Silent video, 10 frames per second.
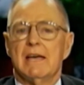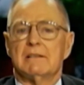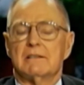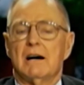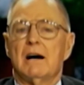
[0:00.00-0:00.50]

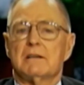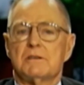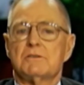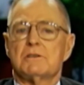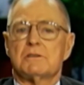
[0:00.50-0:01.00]
and
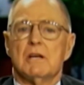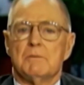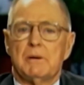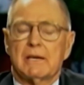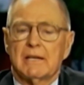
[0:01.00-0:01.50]
God's just
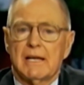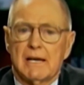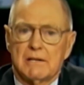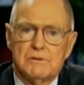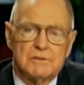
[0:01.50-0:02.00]
picking
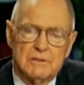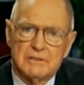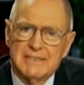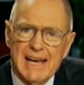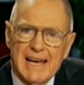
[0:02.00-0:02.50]
out who's
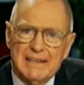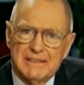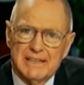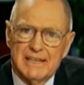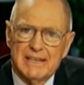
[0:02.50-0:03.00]
going to die
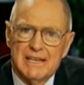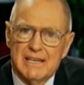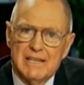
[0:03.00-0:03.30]
today,